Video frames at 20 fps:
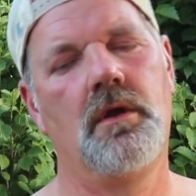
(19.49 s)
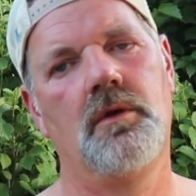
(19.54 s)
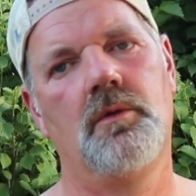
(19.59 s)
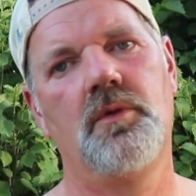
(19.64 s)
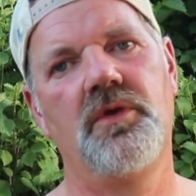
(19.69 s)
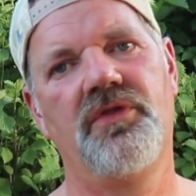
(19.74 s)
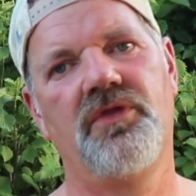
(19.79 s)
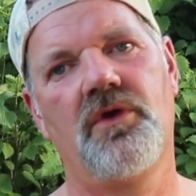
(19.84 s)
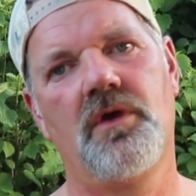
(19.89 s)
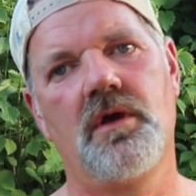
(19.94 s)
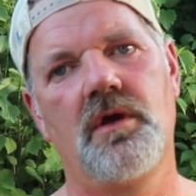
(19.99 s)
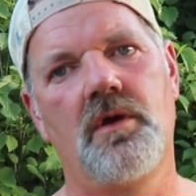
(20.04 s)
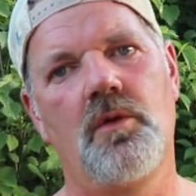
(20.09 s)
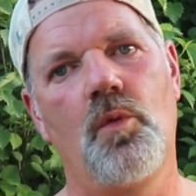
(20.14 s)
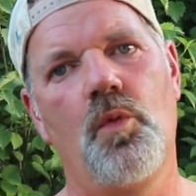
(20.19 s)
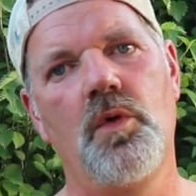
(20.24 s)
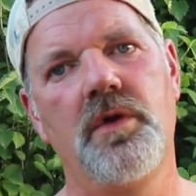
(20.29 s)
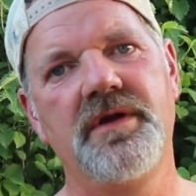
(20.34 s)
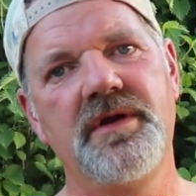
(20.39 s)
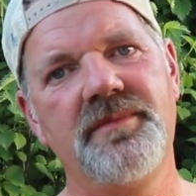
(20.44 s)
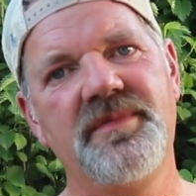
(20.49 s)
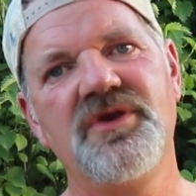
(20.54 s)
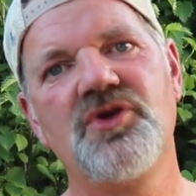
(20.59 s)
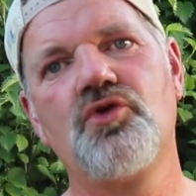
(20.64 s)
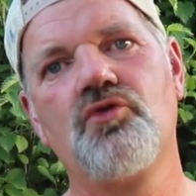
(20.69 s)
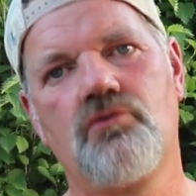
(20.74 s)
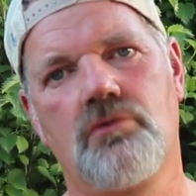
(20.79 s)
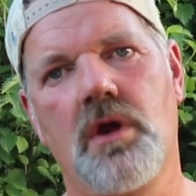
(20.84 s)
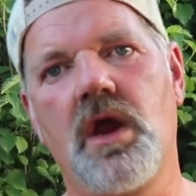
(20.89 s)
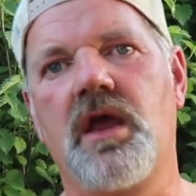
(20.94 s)
We thought, wouldn't it be
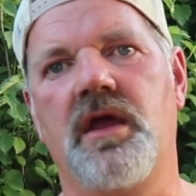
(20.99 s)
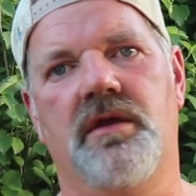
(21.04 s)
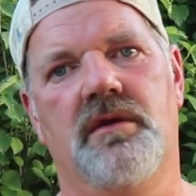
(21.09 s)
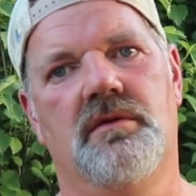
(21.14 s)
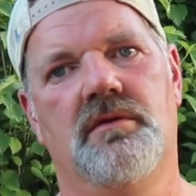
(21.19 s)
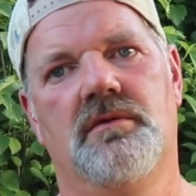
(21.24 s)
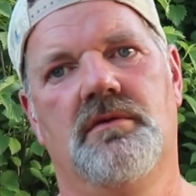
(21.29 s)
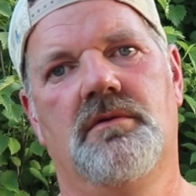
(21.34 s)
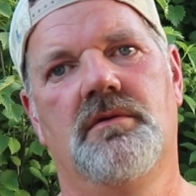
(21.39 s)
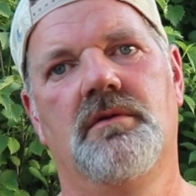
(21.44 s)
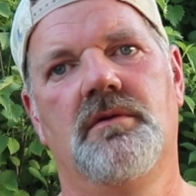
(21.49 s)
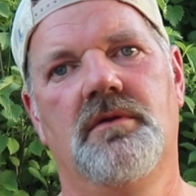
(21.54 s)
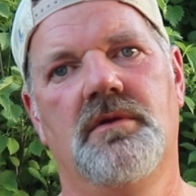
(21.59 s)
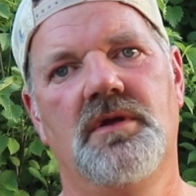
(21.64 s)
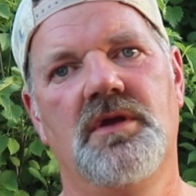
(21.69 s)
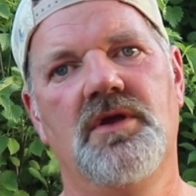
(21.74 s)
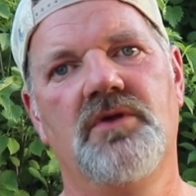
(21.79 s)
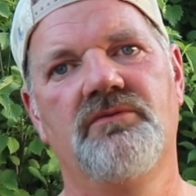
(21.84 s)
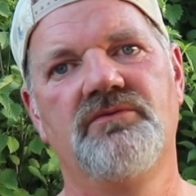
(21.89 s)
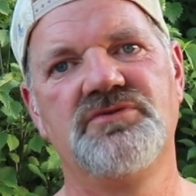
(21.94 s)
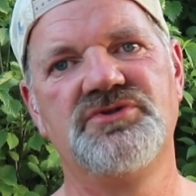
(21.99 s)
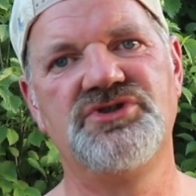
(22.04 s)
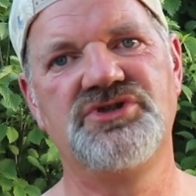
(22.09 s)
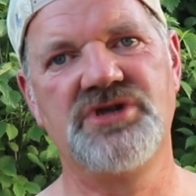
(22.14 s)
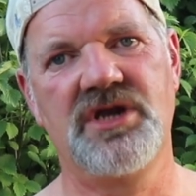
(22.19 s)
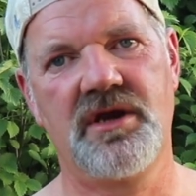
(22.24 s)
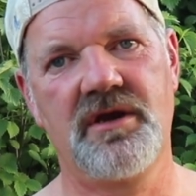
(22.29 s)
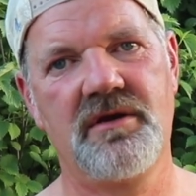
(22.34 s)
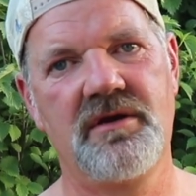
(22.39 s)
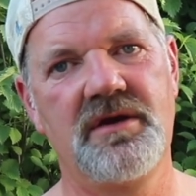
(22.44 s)
great if
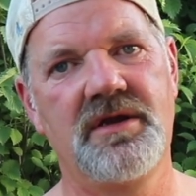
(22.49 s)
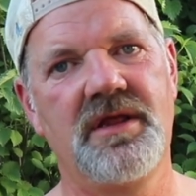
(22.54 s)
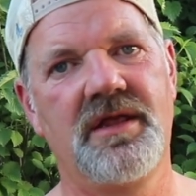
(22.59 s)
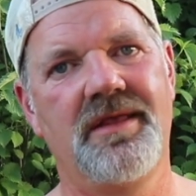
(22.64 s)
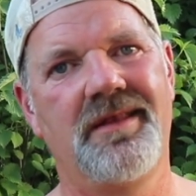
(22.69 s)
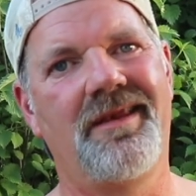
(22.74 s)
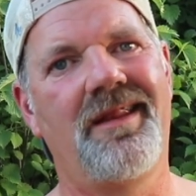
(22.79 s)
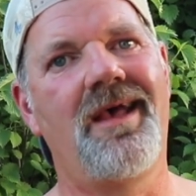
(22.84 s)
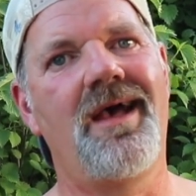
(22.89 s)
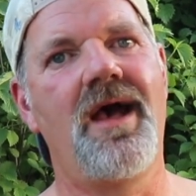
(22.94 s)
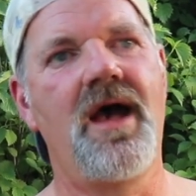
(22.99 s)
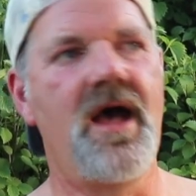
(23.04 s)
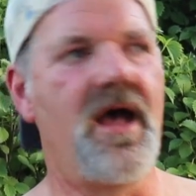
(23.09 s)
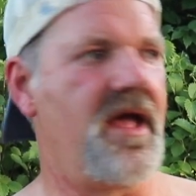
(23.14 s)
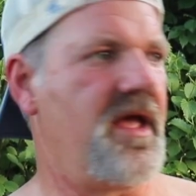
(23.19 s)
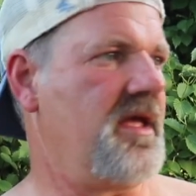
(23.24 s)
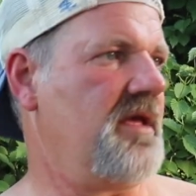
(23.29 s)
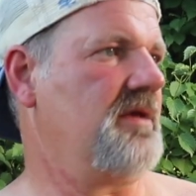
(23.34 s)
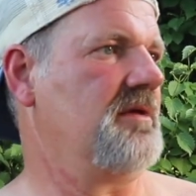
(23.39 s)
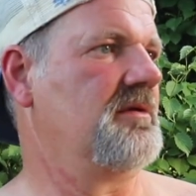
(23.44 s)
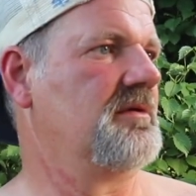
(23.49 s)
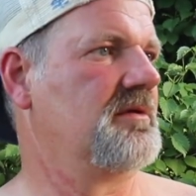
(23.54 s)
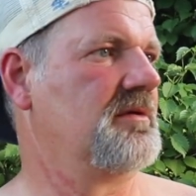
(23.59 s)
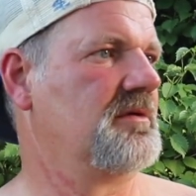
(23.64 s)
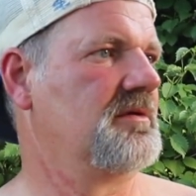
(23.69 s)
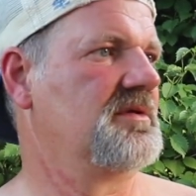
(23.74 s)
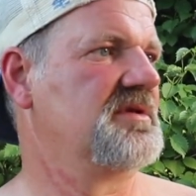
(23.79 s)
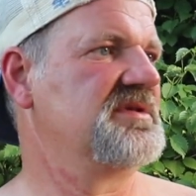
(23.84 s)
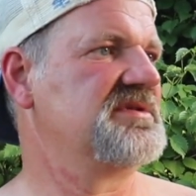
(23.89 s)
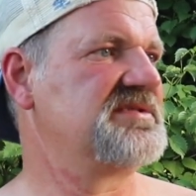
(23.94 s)
Jared and I
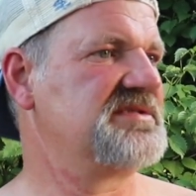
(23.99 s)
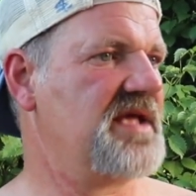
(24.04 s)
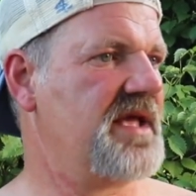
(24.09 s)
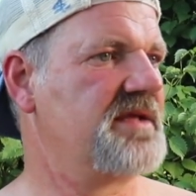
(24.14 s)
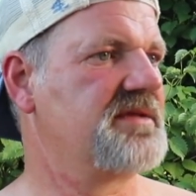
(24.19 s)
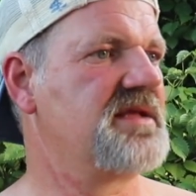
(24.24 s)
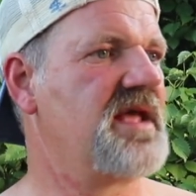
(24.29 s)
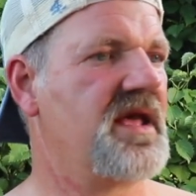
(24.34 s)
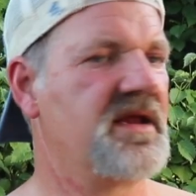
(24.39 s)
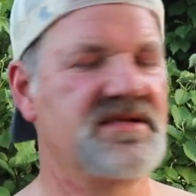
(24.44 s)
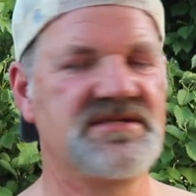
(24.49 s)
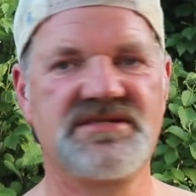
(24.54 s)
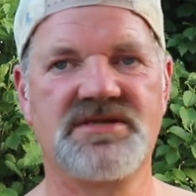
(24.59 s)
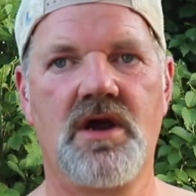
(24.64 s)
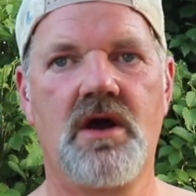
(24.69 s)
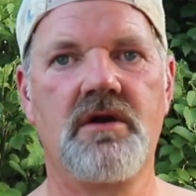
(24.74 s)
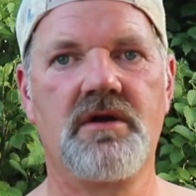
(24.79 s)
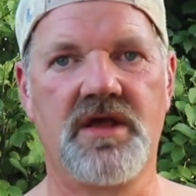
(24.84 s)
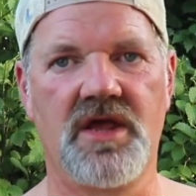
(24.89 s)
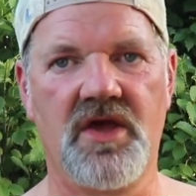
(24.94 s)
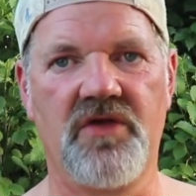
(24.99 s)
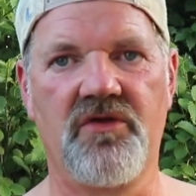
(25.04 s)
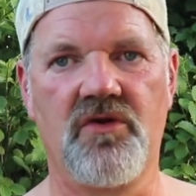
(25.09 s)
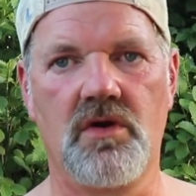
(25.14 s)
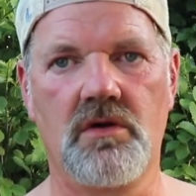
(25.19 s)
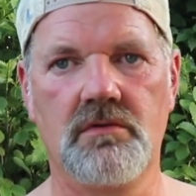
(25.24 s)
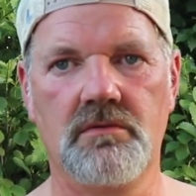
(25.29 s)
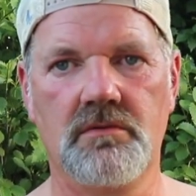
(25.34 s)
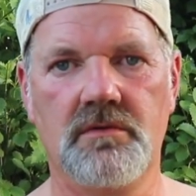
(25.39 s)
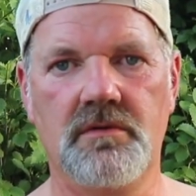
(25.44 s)
sat and had a cigar
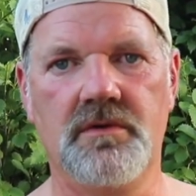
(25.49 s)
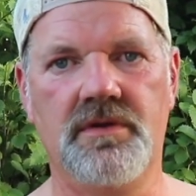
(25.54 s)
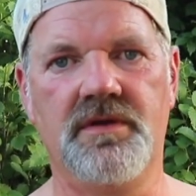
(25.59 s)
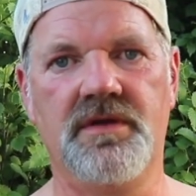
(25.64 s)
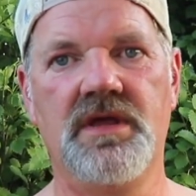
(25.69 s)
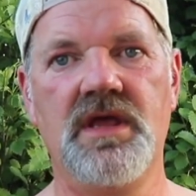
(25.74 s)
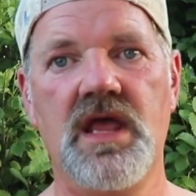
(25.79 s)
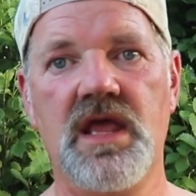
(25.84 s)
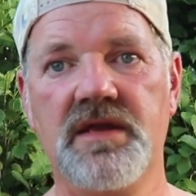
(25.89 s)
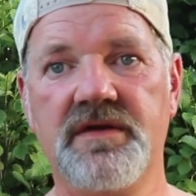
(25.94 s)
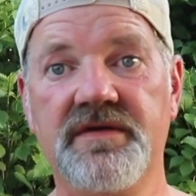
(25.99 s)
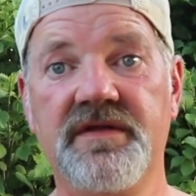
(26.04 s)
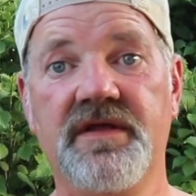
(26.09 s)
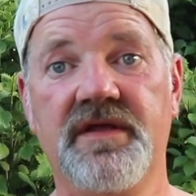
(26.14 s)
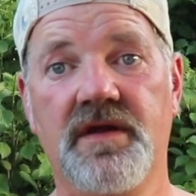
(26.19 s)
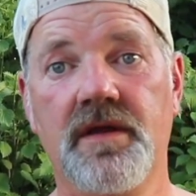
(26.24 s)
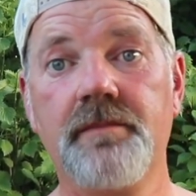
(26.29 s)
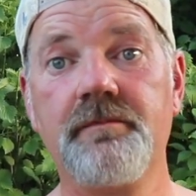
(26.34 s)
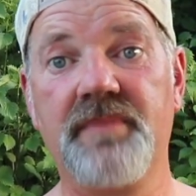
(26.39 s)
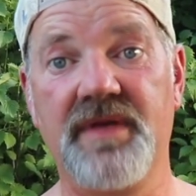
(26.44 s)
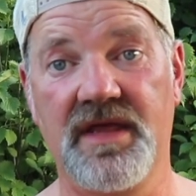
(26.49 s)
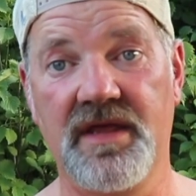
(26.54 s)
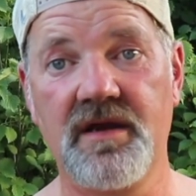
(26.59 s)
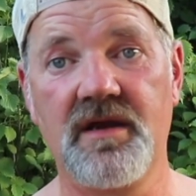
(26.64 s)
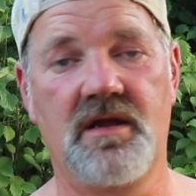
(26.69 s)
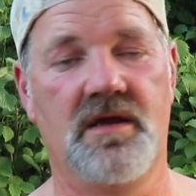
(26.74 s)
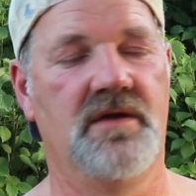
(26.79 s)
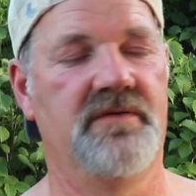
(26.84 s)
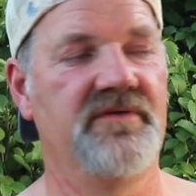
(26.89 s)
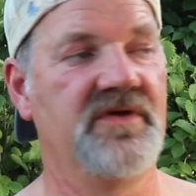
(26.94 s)
together and did a bit
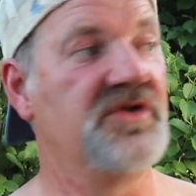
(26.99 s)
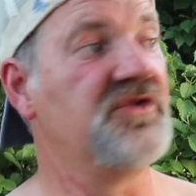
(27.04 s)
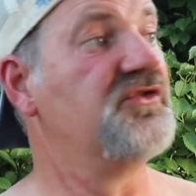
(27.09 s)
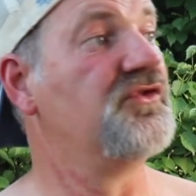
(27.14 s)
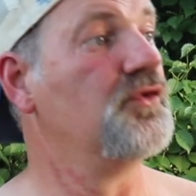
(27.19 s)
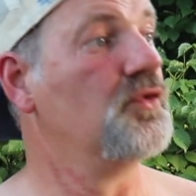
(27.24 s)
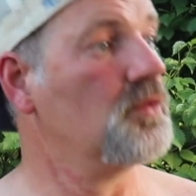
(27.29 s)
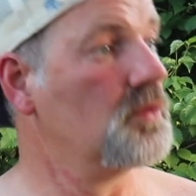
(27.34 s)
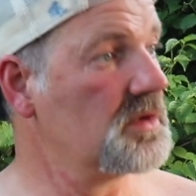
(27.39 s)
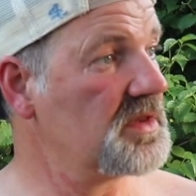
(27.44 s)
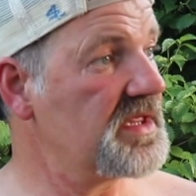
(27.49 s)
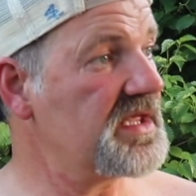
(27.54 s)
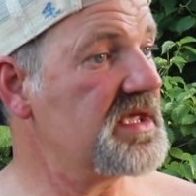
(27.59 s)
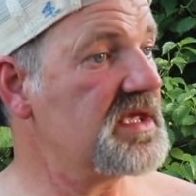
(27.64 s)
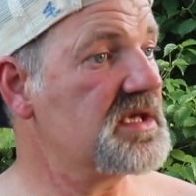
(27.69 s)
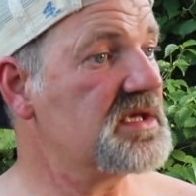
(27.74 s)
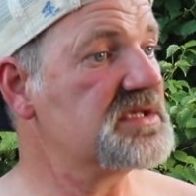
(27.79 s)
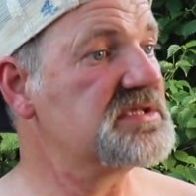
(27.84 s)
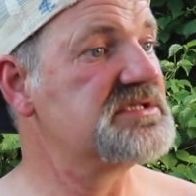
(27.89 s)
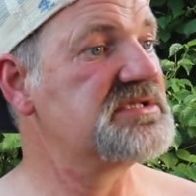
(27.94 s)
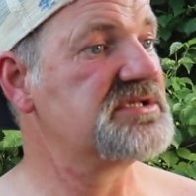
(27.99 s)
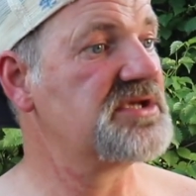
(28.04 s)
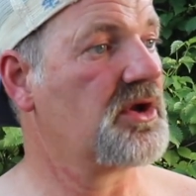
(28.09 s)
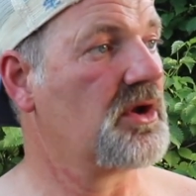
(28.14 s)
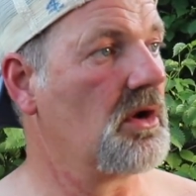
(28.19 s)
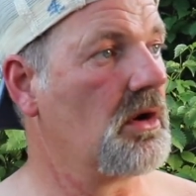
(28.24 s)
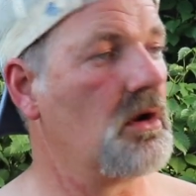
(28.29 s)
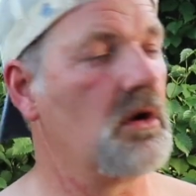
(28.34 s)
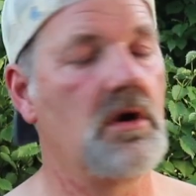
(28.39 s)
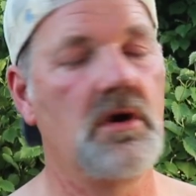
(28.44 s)
of a dueling
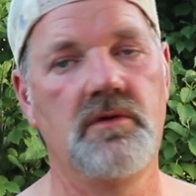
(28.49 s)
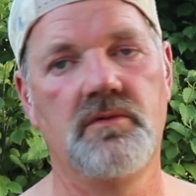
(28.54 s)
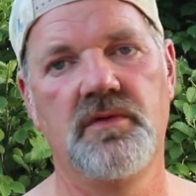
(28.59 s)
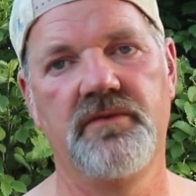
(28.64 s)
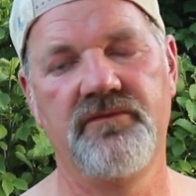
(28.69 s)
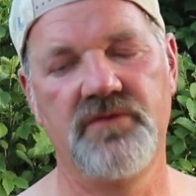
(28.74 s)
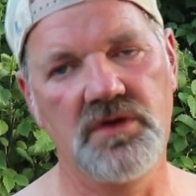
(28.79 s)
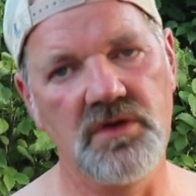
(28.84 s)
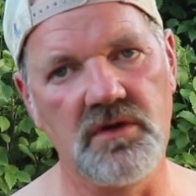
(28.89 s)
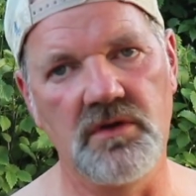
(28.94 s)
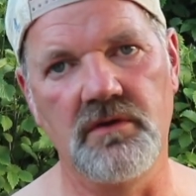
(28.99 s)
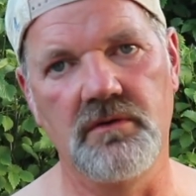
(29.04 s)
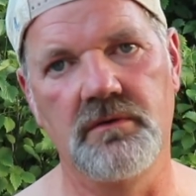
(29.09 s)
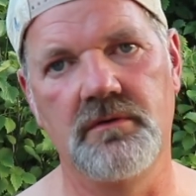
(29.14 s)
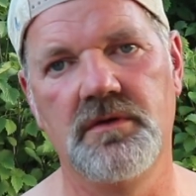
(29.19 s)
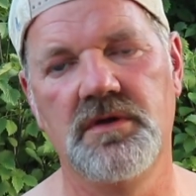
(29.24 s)
cigar review.